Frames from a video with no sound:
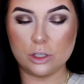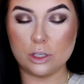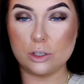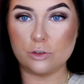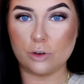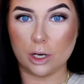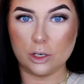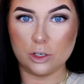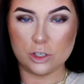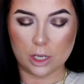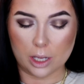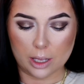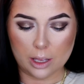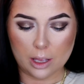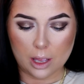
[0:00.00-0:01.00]
The
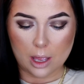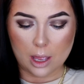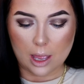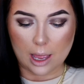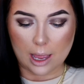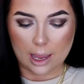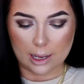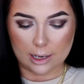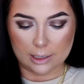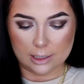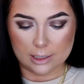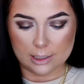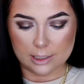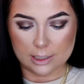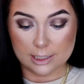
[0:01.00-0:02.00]
Stranger
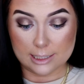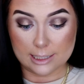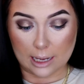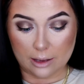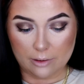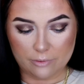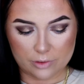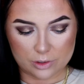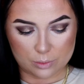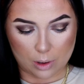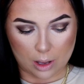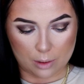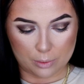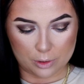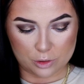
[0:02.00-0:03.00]
and Safe as
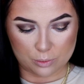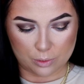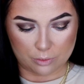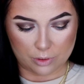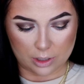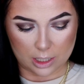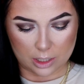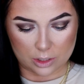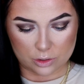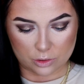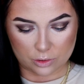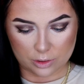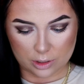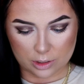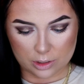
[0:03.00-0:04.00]
well, which we really
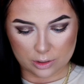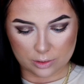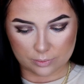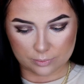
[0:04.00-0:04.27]
enjoyed.